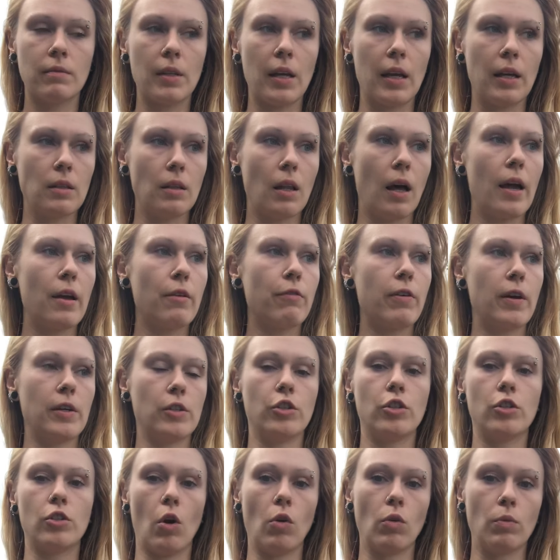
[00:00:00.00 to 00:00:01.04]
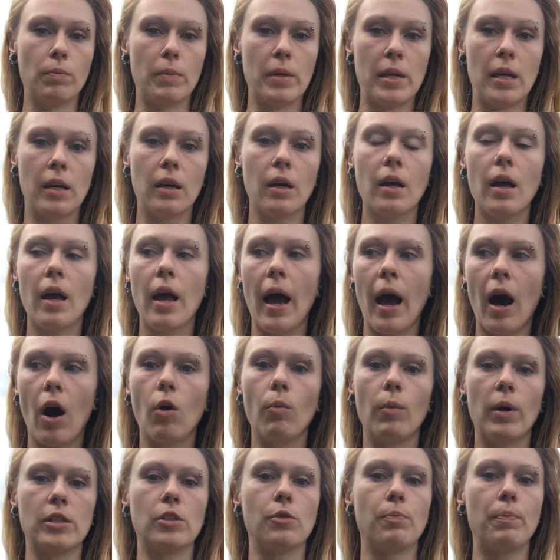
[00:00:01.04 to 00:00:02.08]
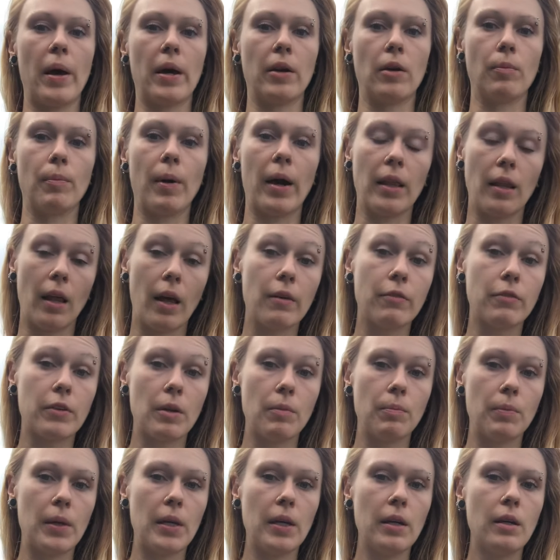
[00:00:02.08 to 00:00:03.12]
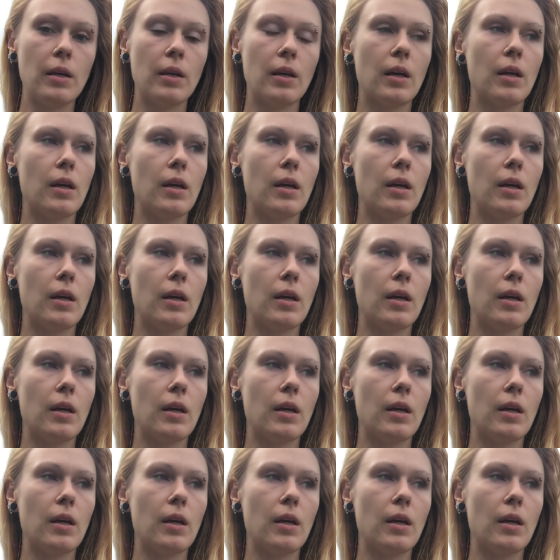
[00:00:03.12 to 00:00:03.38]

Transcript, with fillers: in life has shown me how much better my life can be